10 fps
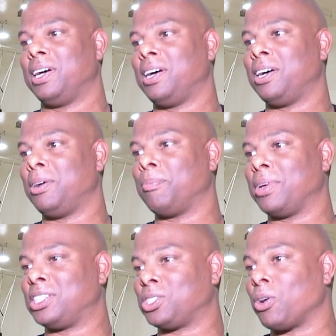um,
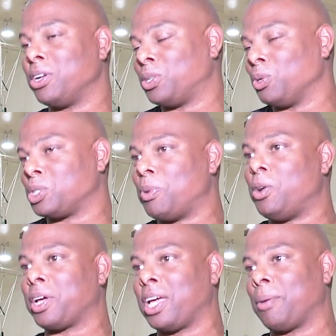it started into a
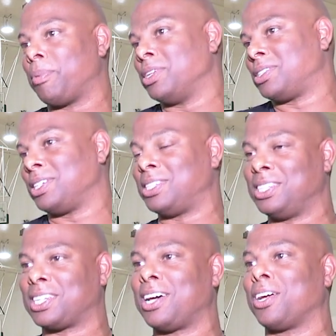small camp, but it's it's,
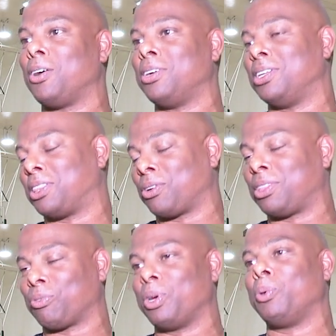it's kind of going into th a
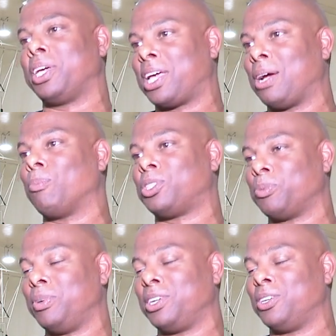three-week camp, which
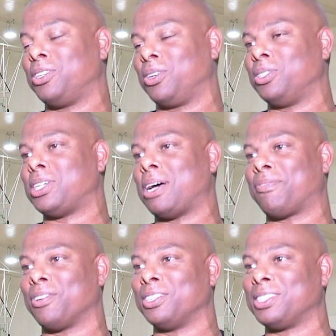should be a good good time
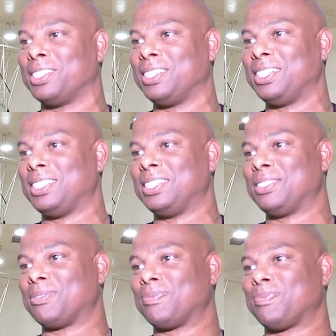for us. And
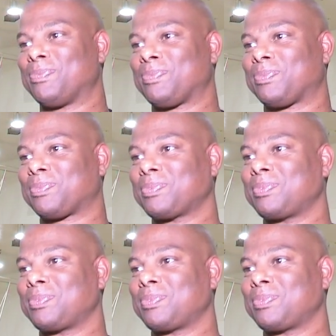today was what